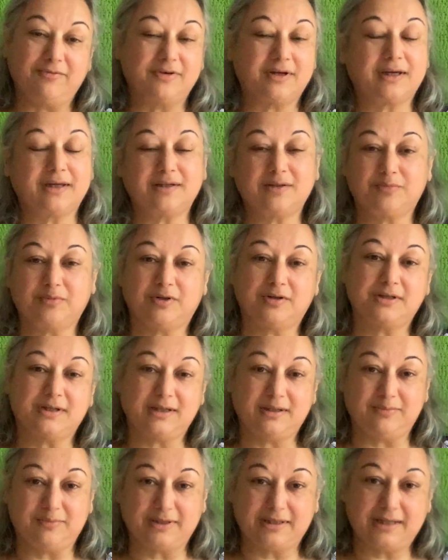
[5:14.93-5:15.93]
Forget about
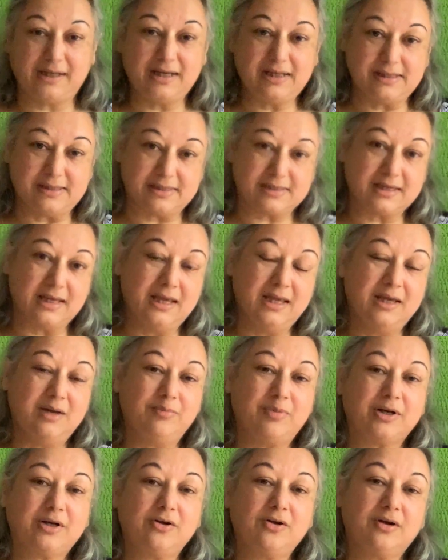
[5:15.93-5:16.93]
anybody else,
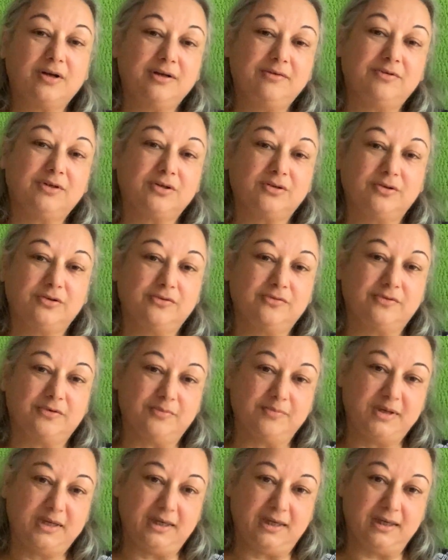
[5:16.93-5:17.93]
but not even good
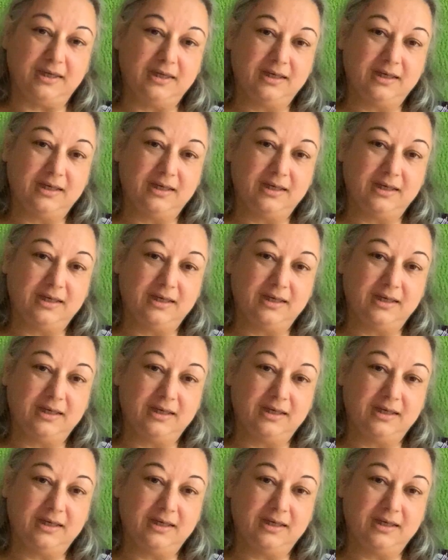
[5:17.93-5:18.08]
for me.